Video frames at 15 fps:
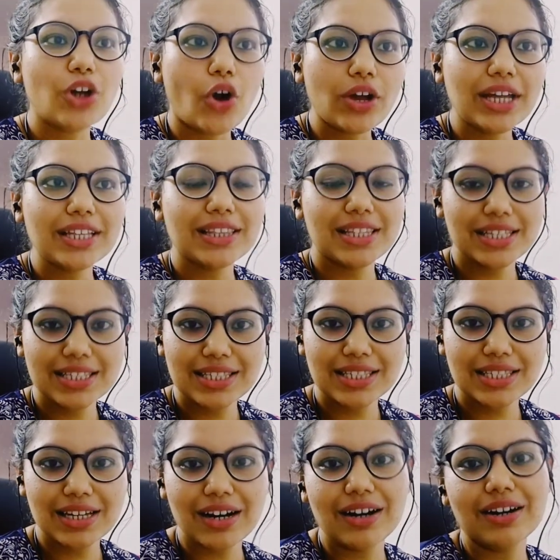talking
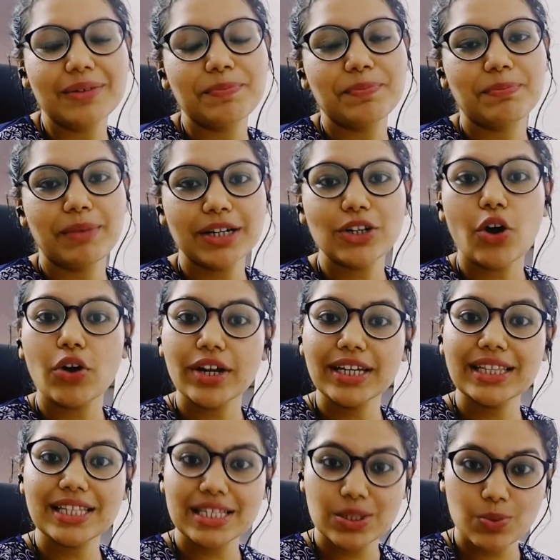this
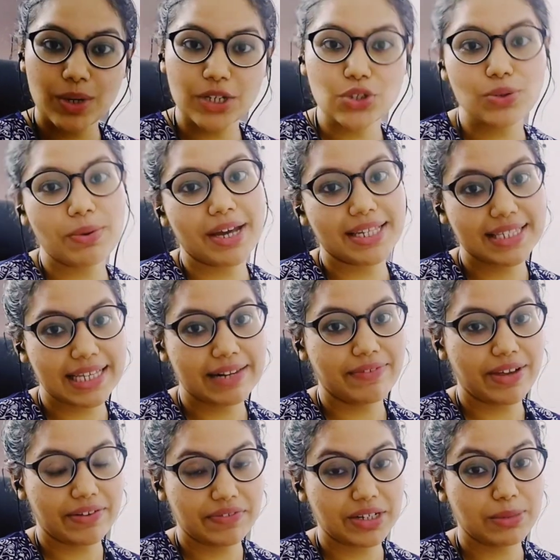way to
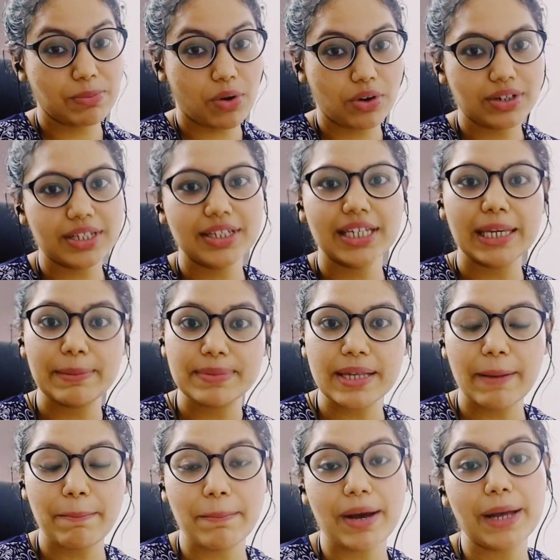myself every morning keeps
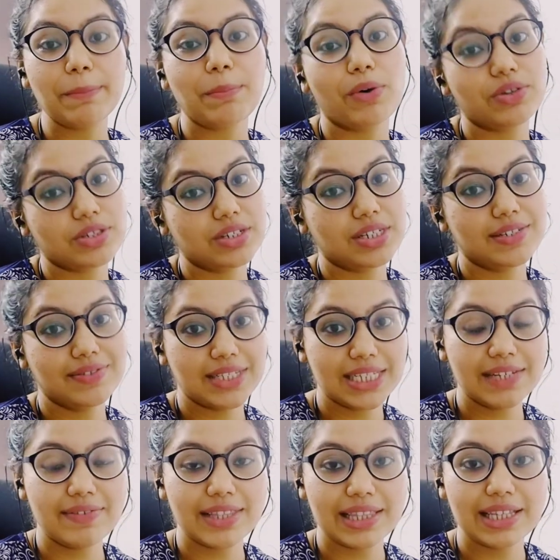up my
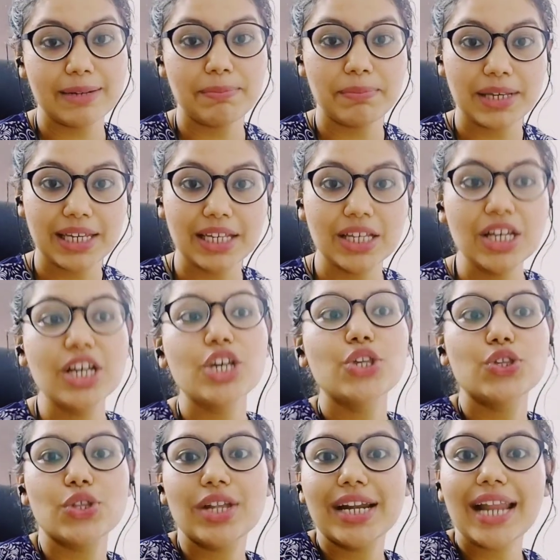positivity within me,
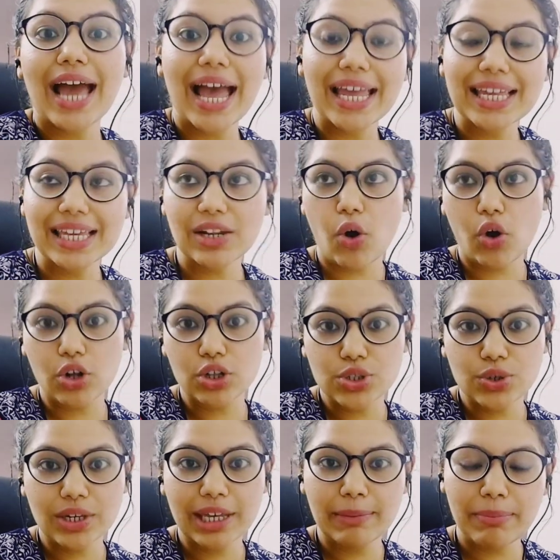so that I can
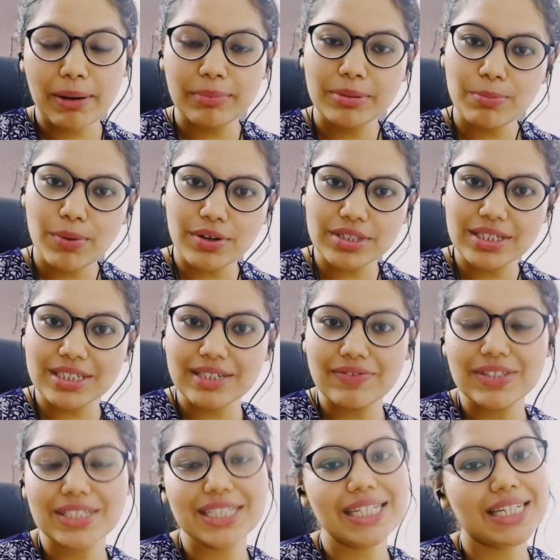also keep up the
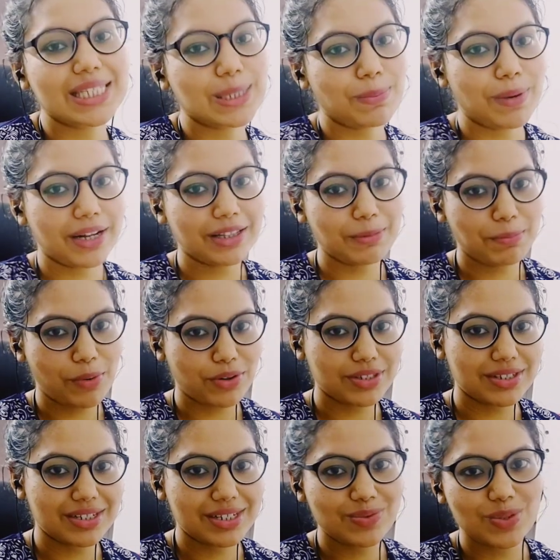positivity and spread the
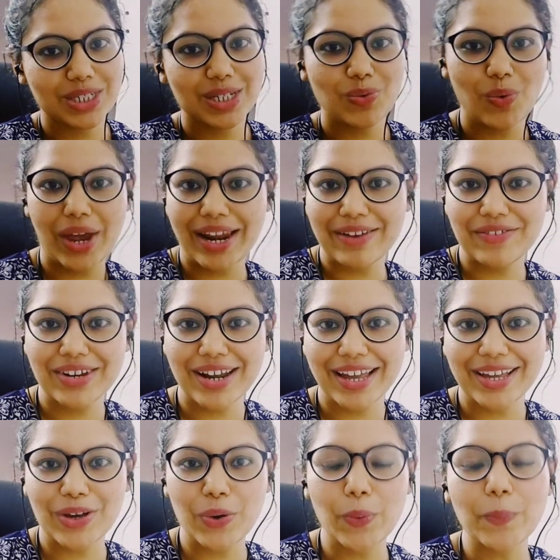positivity wherever
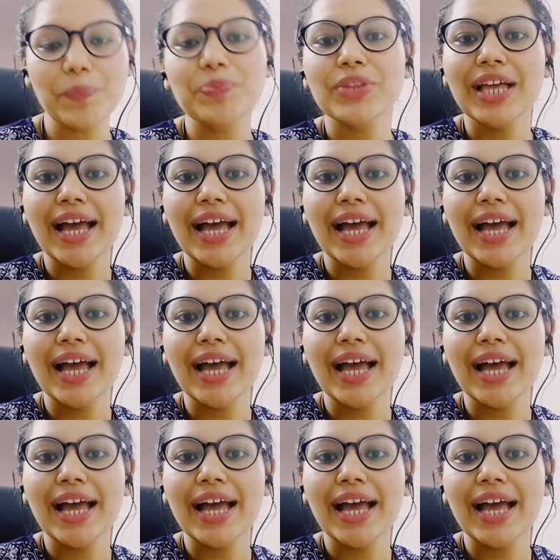I go.